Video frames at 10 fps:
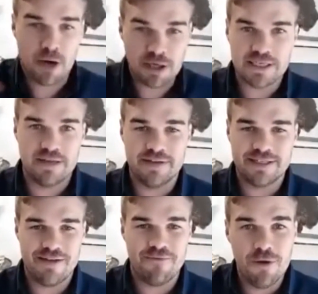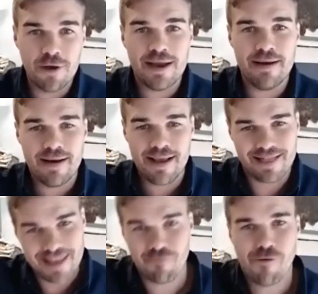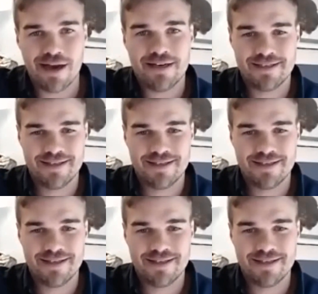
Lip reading: positive is if you can get that right